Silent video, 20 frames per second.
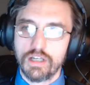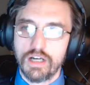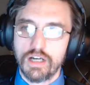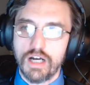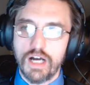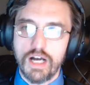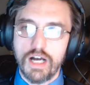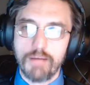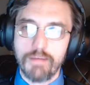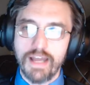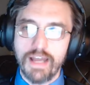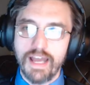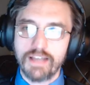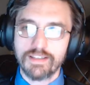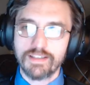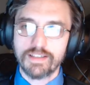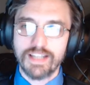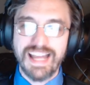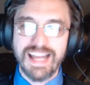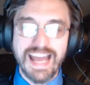um,
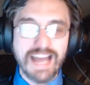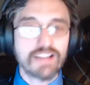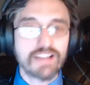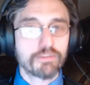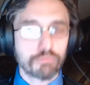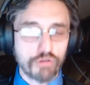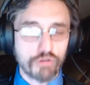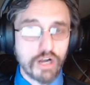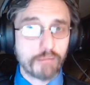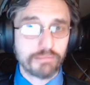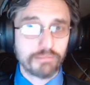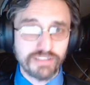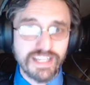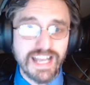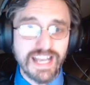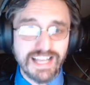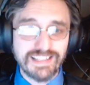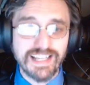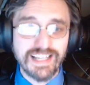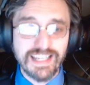as as
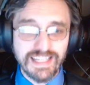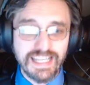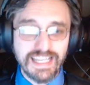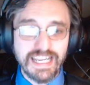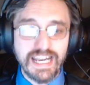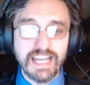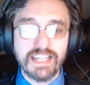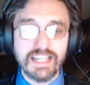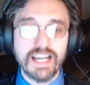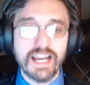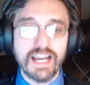promptly as I can.